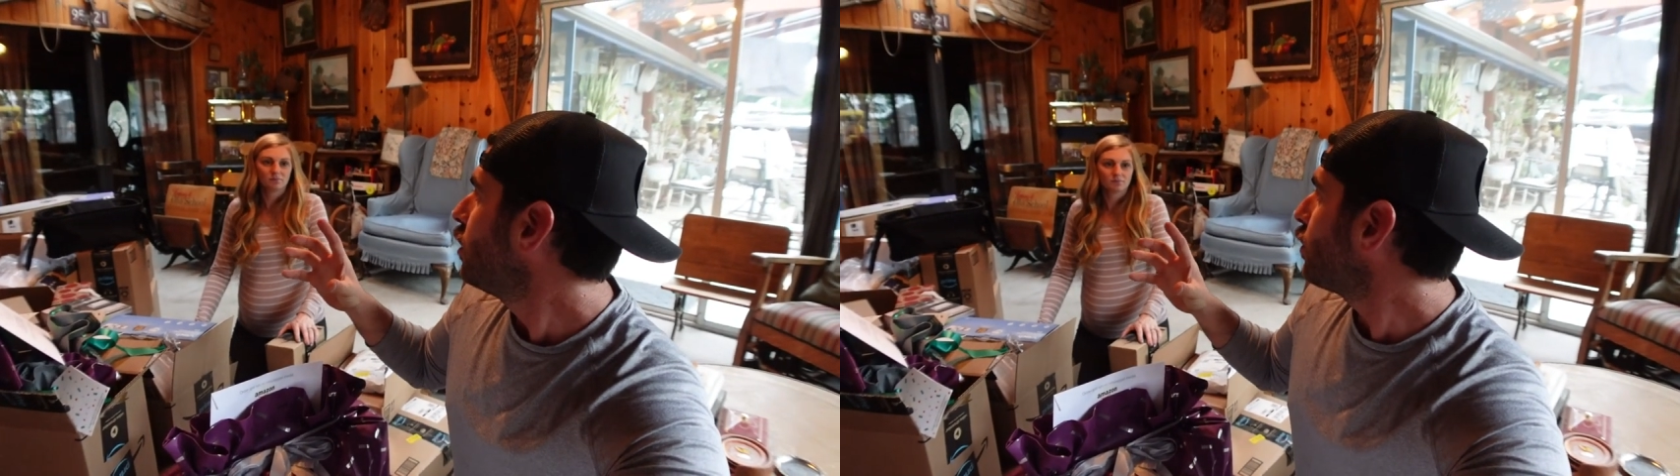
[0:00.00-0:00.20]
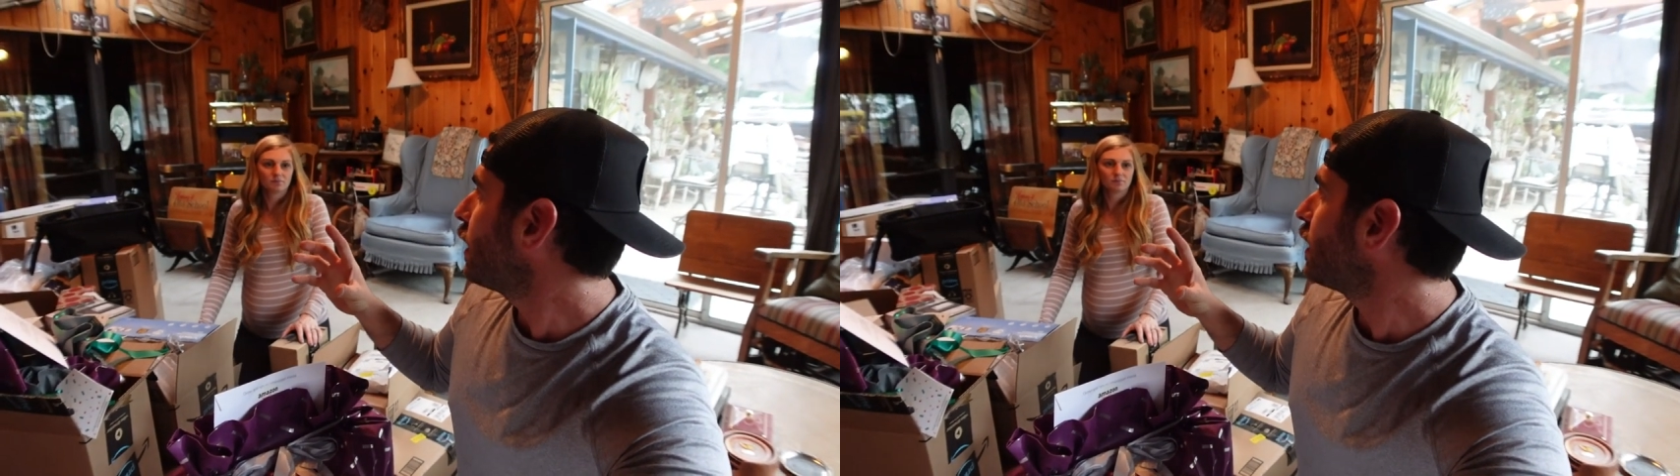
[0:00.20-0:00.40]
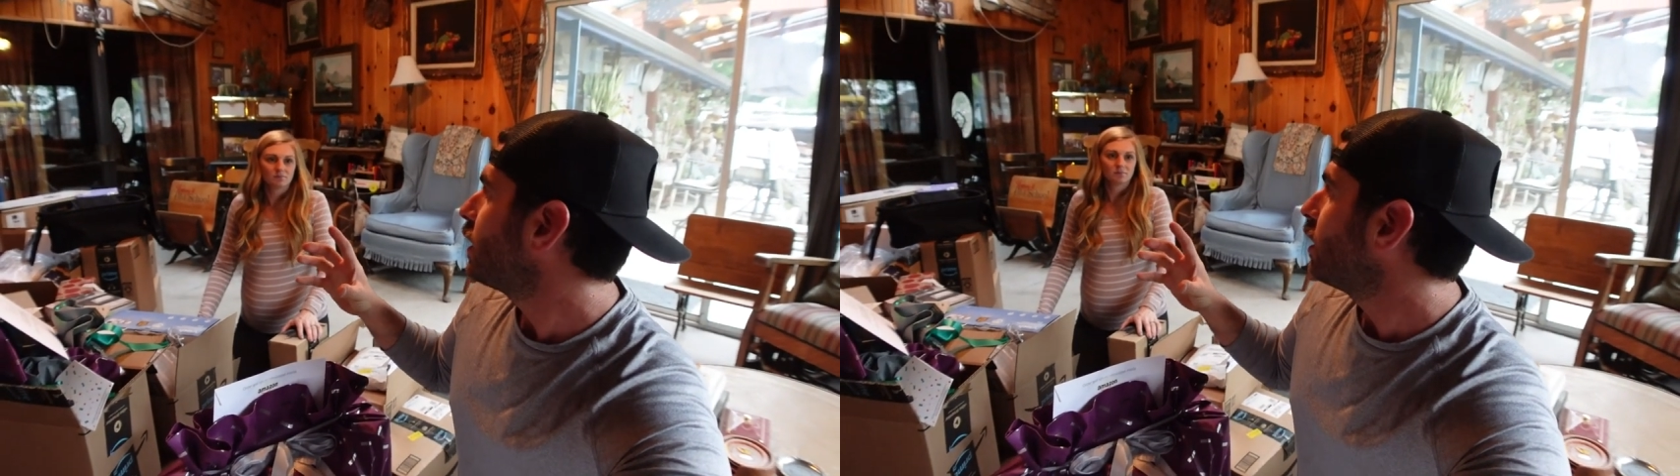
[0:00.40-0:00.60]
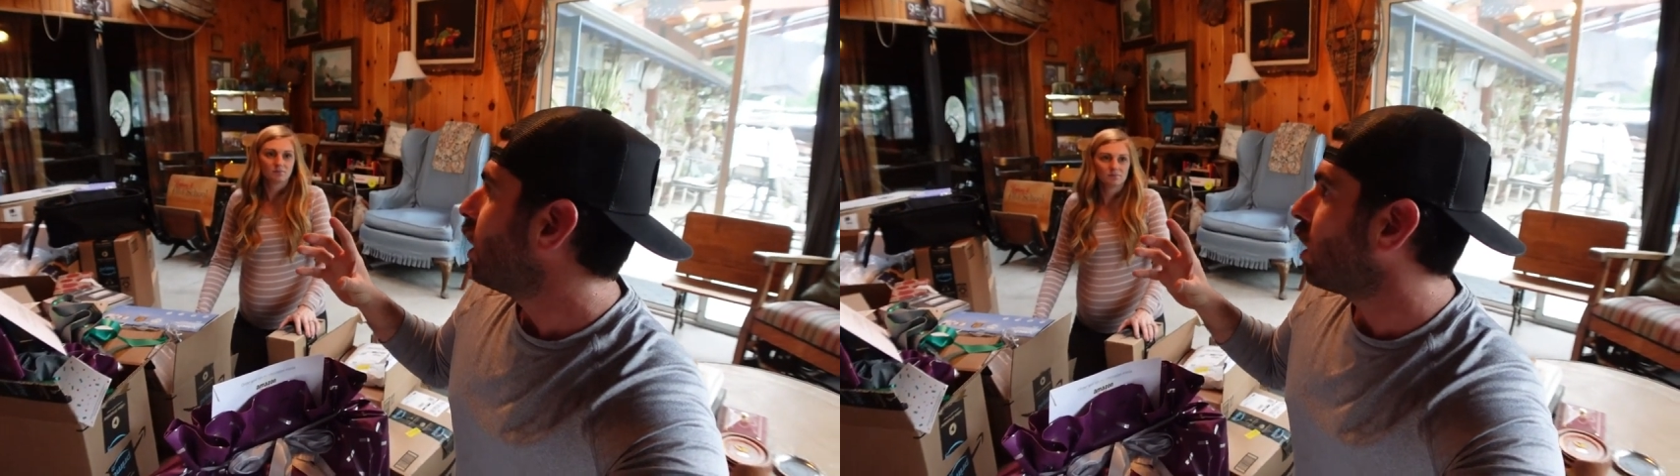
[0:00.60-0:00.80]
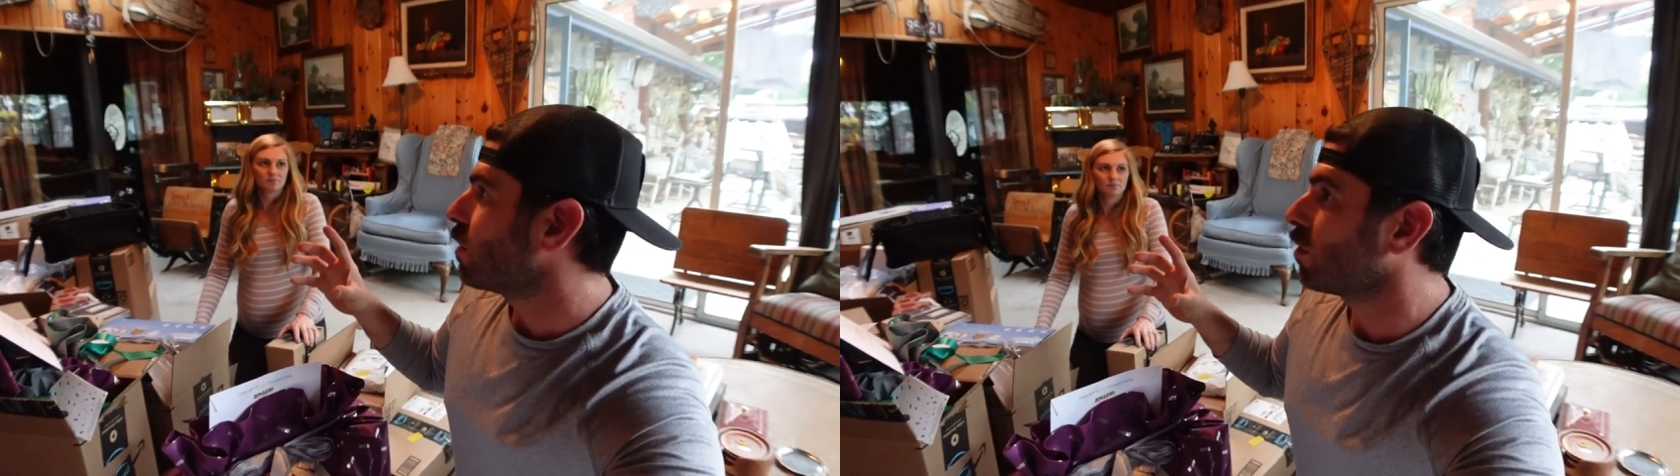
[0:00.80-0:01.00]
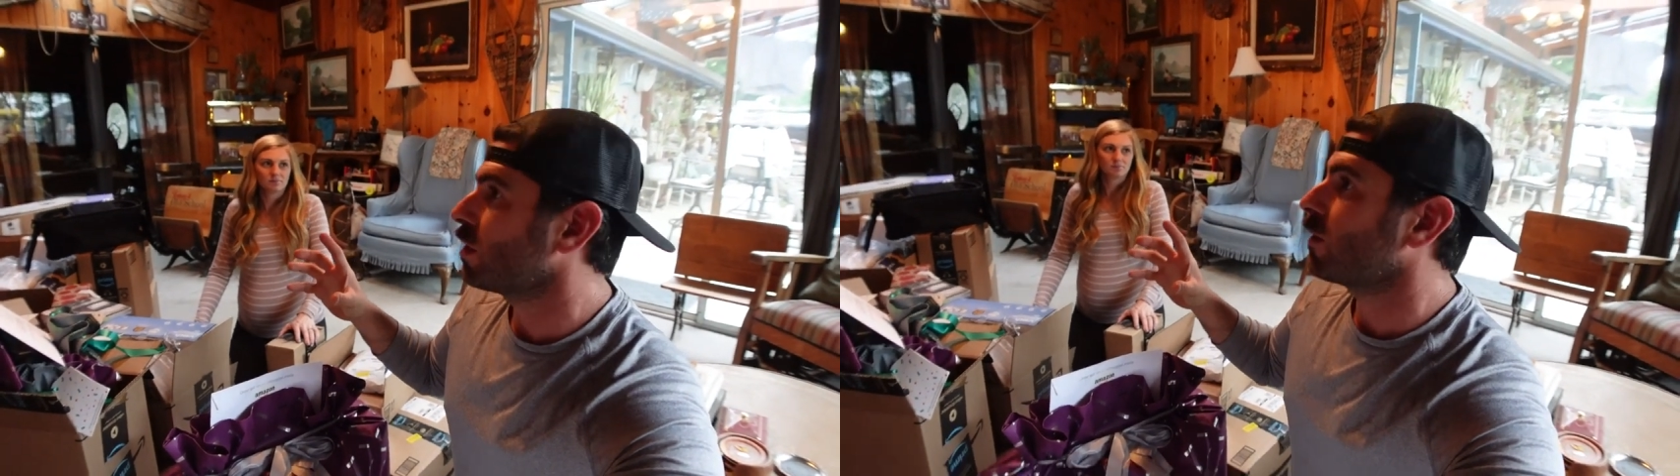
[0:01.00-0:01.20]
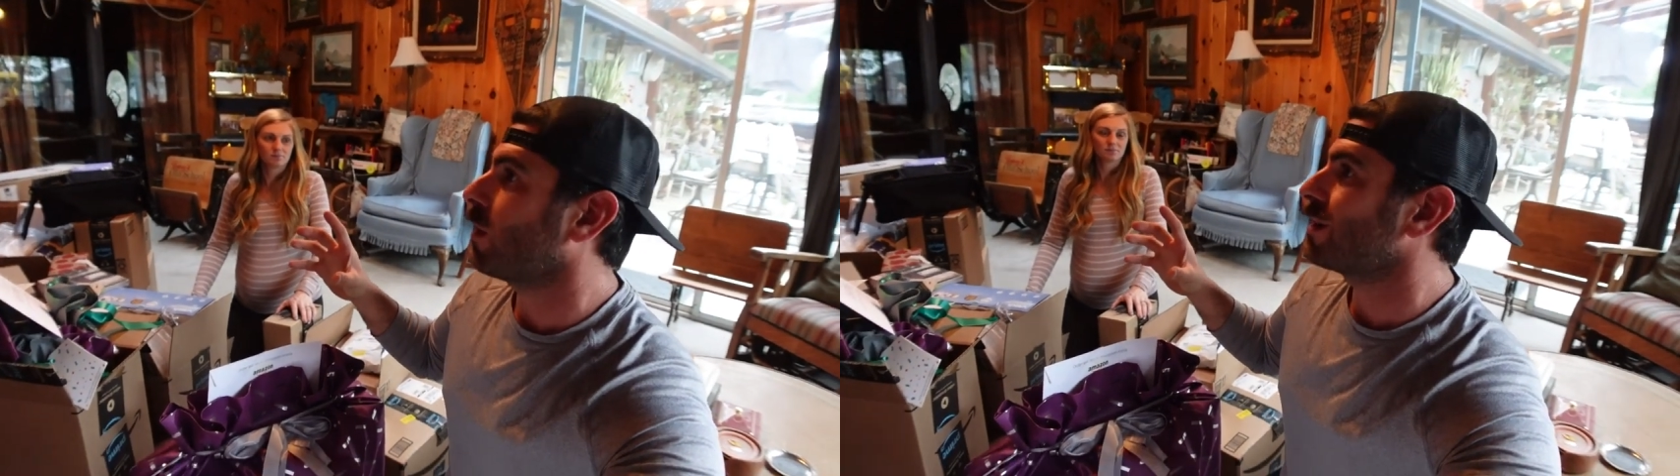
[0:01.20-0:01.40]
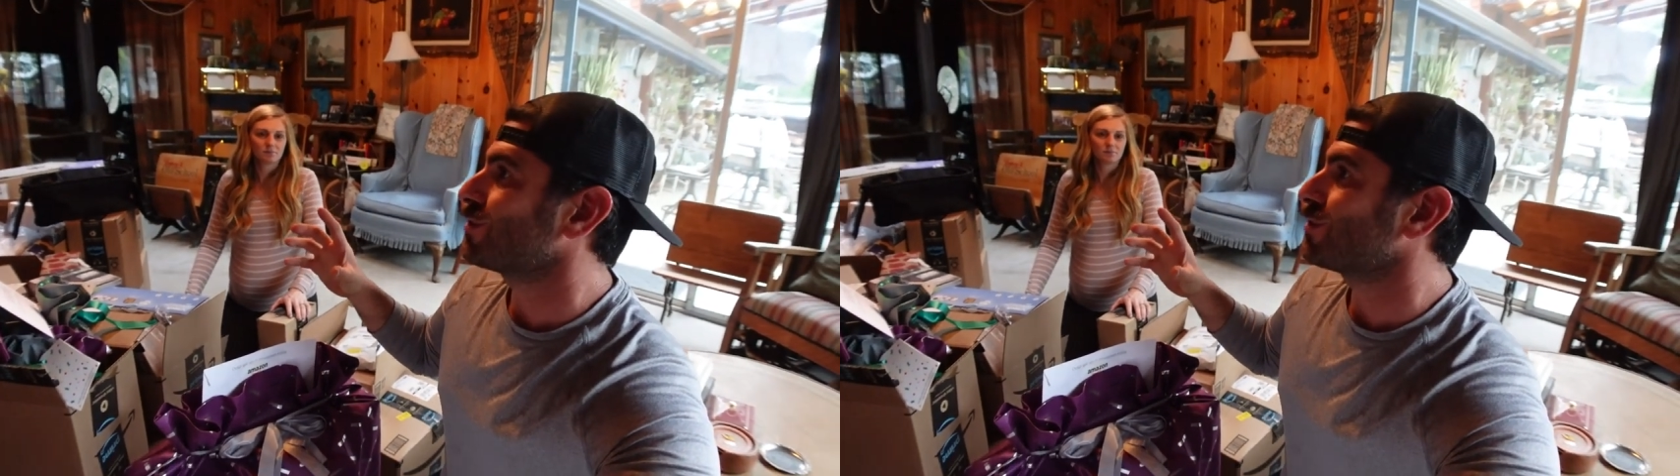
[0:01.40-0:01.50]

But our morning walks